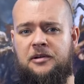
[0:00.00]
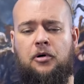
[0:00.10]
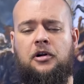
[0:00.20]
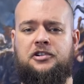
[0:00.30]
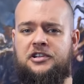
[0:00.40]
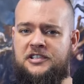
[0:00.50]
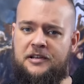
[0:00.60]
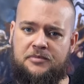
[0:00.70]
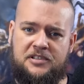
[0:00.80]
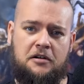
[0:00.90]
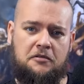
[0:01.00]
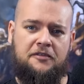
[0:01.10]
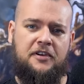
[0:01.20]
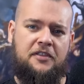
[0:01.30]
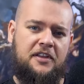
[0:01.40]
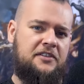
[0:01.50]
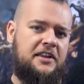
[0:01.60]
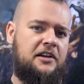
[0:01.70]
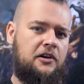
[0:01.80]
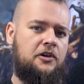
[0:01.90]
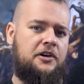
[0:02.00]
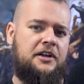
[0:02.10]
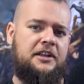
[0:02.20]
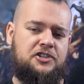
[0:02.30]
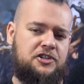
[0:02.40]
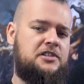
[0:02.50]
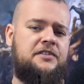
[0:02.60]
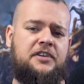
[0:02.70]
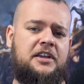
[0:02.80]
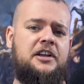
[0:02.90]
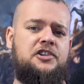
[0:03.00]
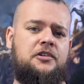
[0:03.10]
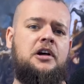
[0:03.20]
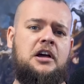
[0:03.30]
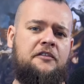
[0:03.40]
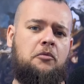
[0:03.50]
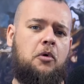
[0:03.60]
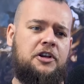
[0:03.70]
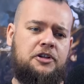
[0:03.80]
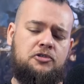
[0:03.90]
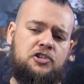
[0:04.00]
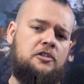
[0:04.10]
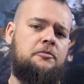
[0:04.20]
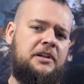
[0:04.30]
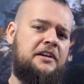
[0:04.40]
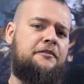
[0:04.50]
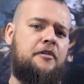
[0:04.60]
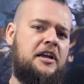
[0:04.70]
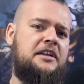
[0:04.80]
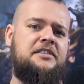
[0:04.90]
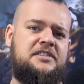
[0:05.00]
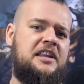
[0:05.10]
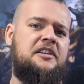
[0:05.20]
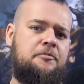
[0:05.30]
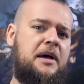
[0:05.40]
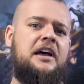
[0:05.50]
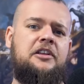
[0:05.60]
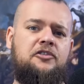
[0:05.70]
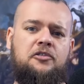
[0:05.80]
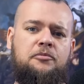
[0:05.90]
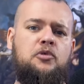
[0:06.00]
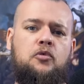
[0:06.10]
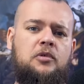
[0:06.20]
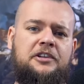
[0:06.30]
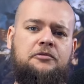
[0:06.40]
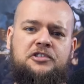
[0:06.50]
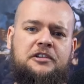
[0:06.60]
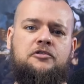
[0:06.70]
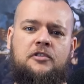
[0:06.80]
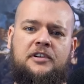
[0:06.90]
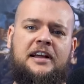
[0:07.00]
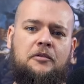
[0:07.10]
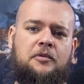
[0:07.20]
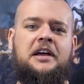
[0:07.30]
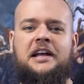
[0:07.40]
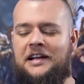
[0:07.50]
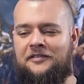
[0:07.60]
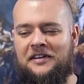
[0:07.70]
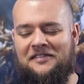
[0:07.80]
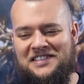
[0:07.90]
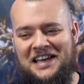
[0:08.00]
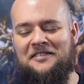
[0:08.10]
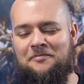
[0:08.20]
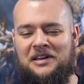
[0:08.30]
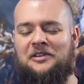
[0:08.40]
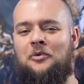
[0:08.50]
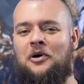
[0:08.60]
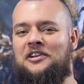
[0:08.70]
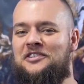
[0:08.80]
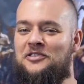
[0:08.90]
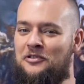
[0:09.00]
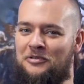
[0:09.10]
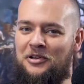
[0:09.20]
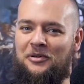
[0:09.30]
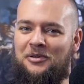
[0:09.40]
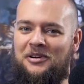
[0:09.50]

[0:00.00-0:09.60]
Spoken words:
the apologist himself and then take a look at his justification for why you shouldn't be afraid to send bears to maul little children down if they've said mean words to you.